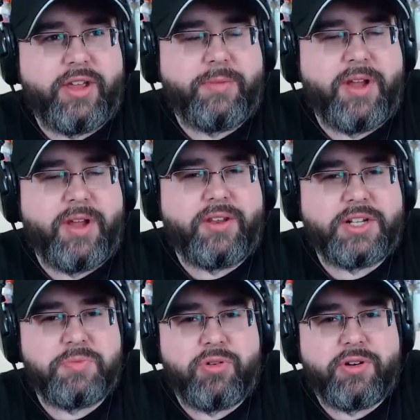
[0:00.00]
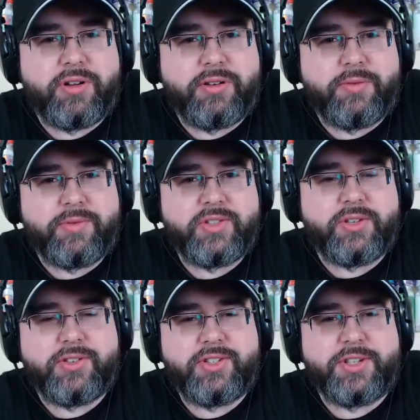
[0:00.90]
down the next morning, he was
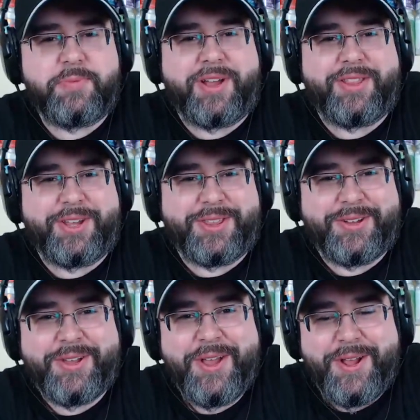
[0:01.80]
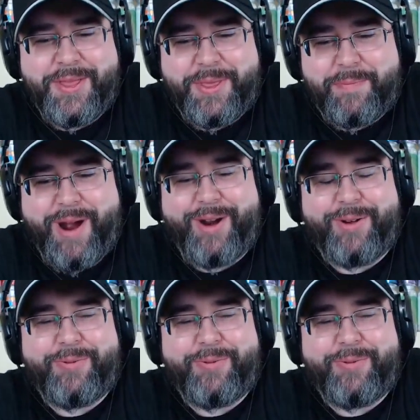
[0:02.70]
still asleep on like the the bar